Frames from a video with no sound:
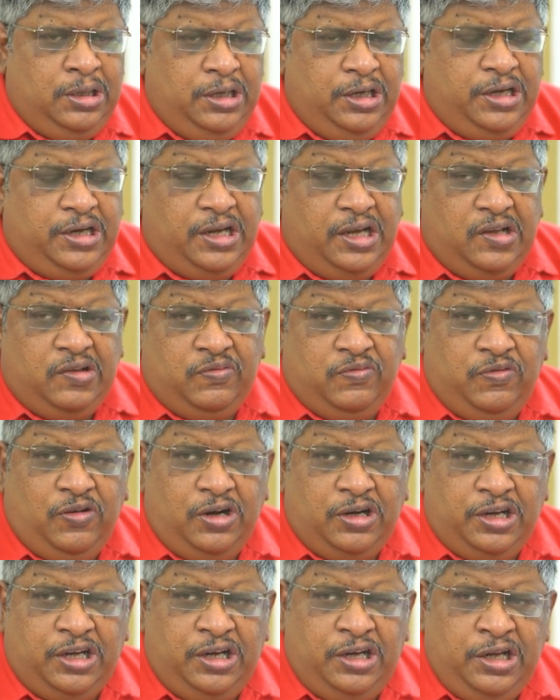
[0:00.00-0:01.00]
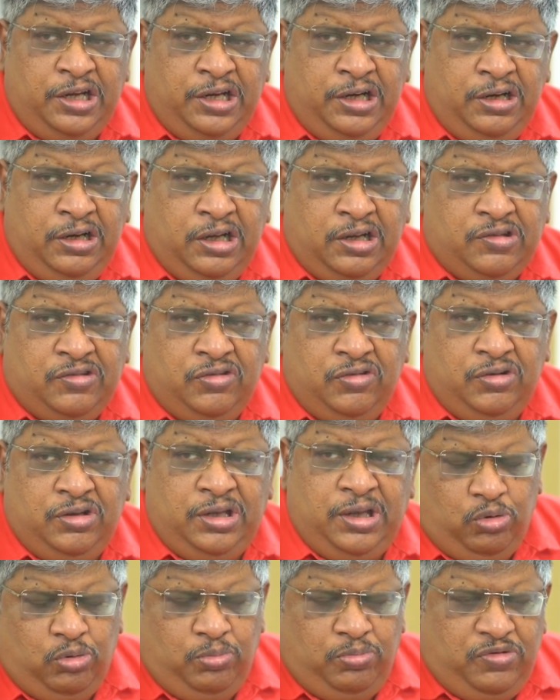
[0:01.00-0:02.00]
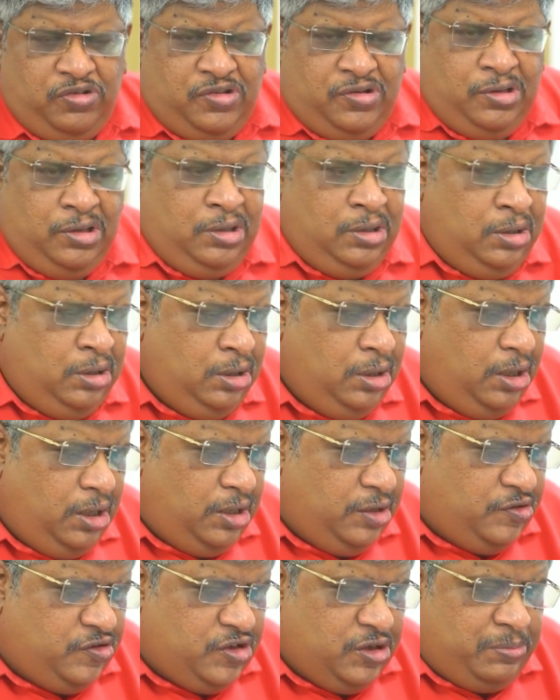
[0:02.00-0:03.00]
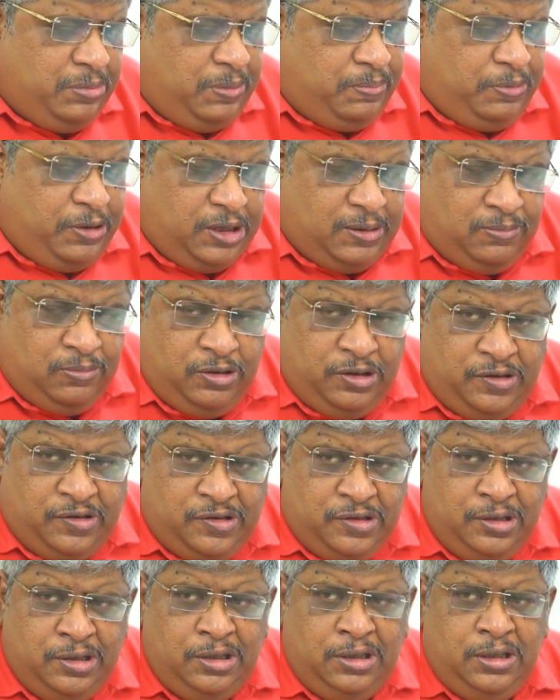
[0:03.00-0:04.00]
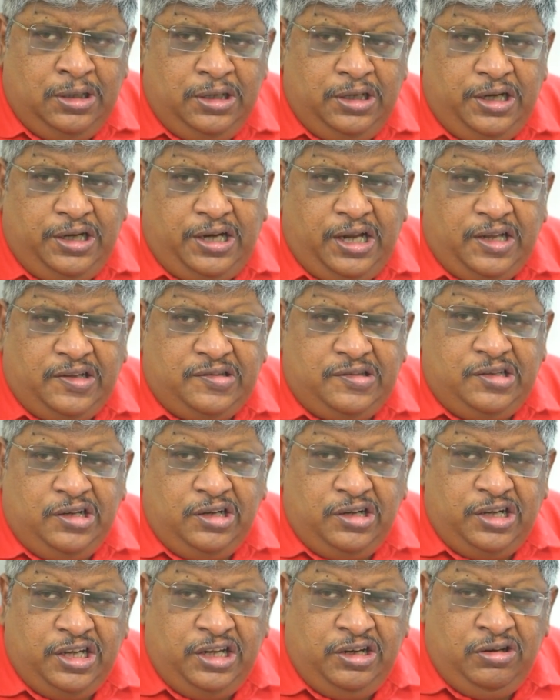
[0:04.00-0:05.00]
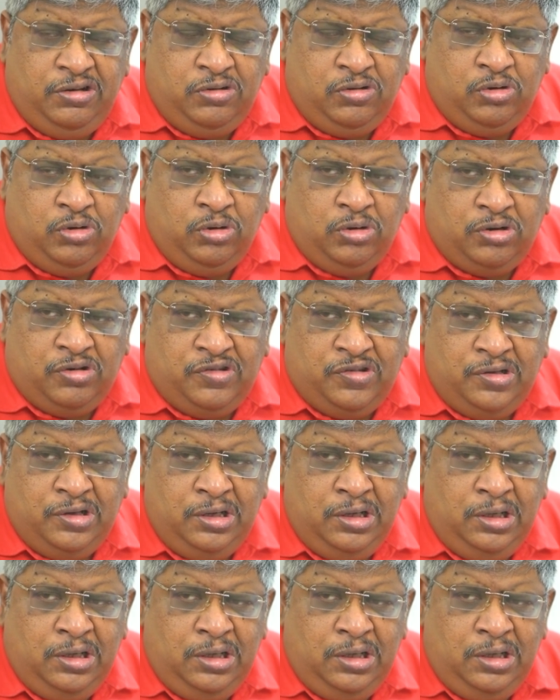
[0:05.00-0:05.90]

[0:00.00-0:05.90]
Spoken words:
It has 49 luxury rooms and some apartments. It has 13 courts